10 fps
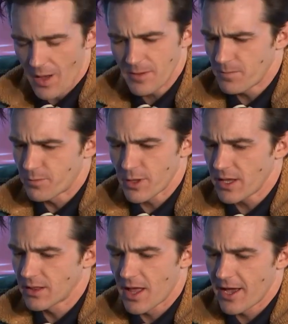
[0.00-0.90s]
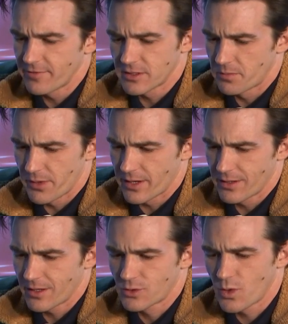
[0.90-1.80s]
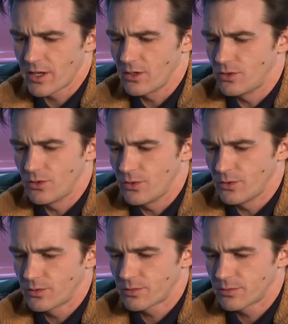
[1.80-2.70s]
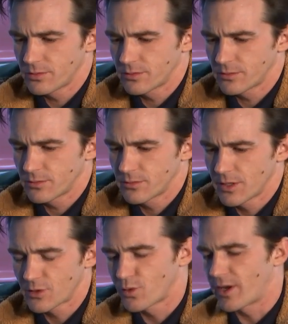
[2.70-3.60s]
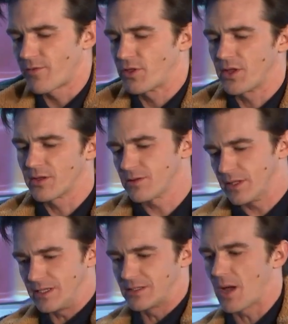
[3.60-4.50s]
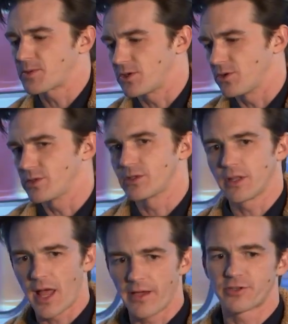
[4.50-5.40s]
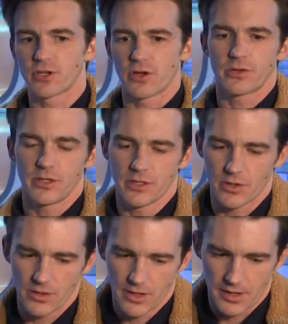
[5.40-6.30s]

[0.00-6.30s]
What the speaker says: I mean, playing live is the best. That's why that's what everything leads up to, is a live show, you know.